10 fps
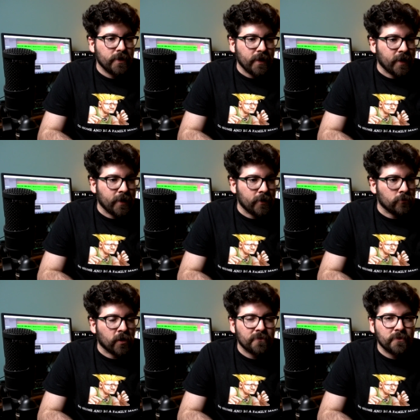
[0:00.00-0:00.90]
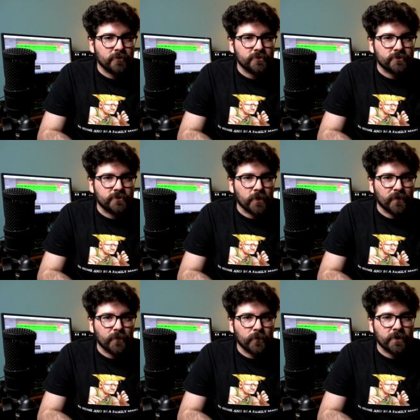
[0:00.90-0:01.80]
And a lot of people just
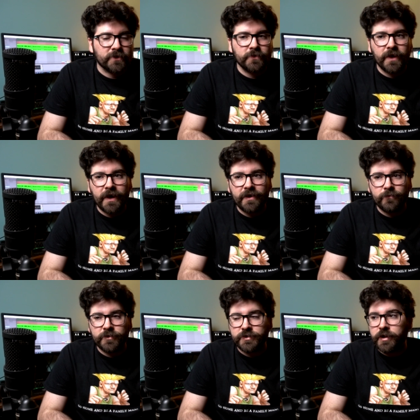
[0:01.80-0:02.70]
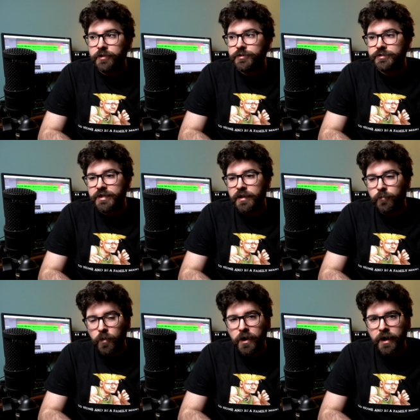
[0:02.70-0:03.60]
don't want to do that, which I
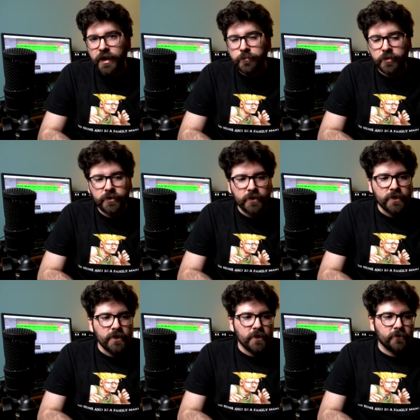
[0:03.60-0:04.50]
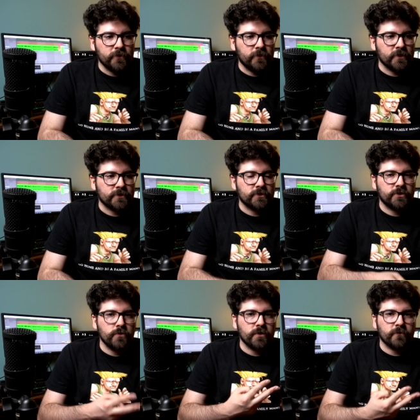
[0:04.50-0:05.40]
understand why, but this is
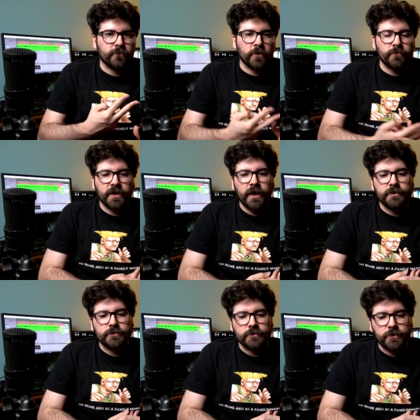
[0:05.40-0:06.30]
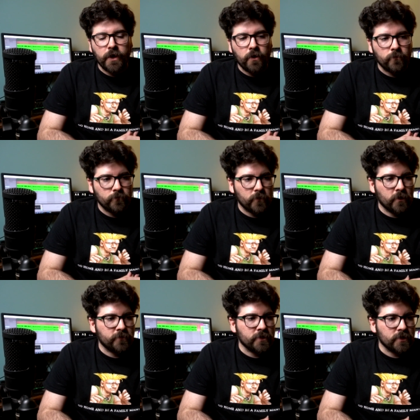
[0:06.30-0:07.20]
2 confirmed cases now
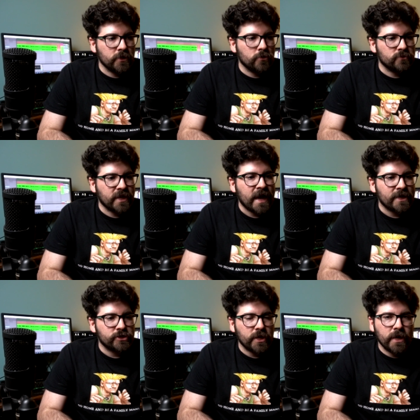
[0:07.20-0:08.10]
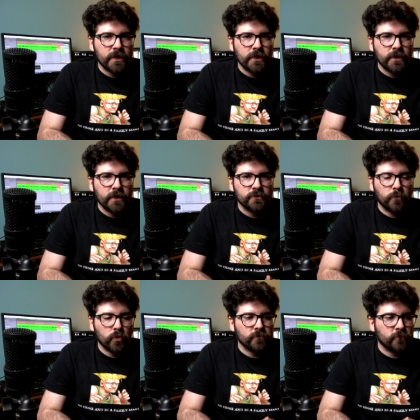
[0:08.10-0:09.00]
of the Neo-AES
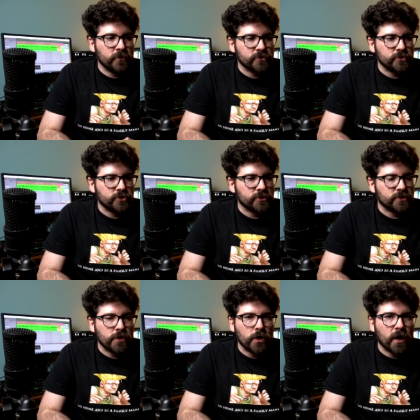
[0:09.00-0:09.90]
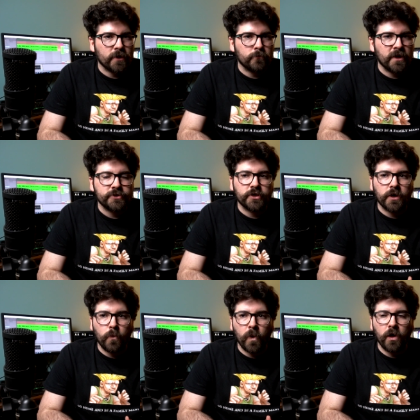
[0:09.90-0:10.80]
board revision just not
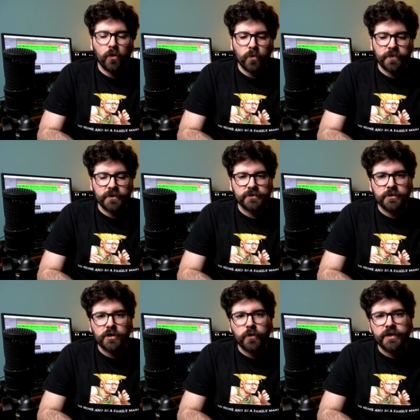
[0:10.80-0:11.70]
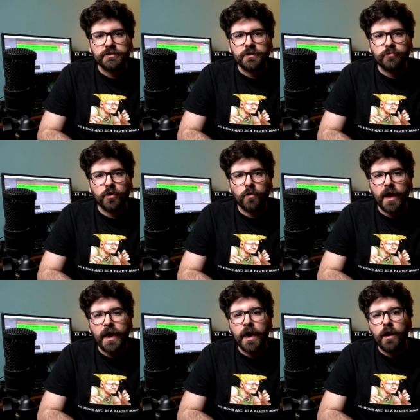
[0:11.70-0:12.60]
meshing well with this Neo SD Pro
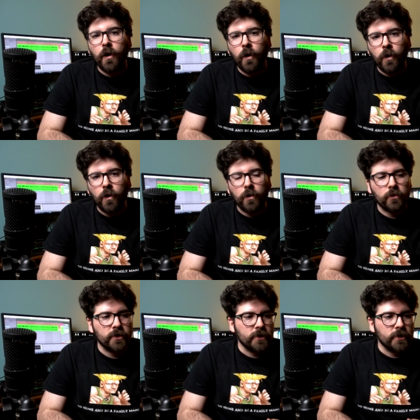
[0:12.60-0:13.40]
at all.